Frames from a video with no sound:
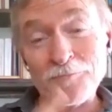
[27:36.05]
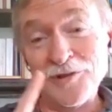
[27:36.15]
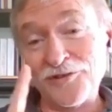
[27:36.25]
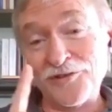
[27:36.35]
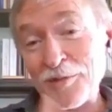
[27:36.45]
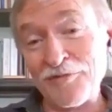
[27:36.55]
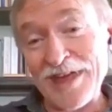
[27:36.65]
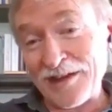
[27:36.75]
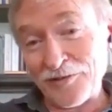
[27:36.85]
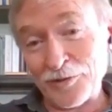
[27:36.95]
Some of
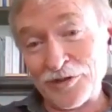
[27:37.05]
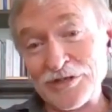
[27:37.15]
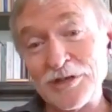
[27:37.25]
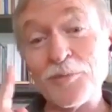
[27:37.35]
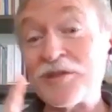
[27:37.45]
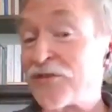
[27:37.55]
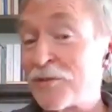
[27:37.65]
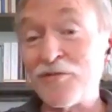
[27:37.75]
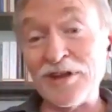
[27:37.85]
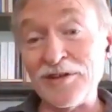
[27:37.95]
that is bullshit, but some
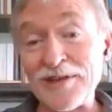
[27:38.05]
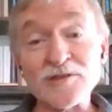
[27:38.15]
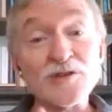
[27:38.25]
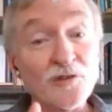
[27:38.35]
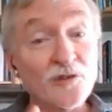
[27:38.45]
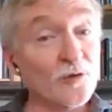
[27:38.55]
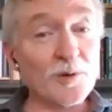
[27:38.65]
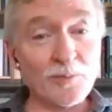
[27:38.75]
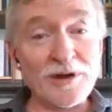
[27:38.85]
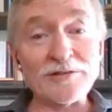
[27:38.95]
of it is actually
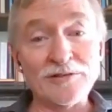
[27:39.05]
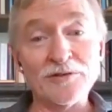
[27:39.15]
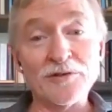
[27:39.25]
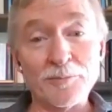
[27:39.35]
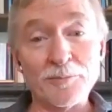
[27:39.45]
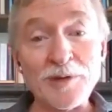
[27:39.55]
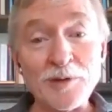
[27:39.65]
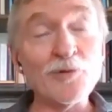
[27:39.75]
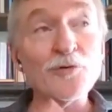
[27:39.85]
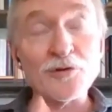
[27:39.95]
super practical by people who are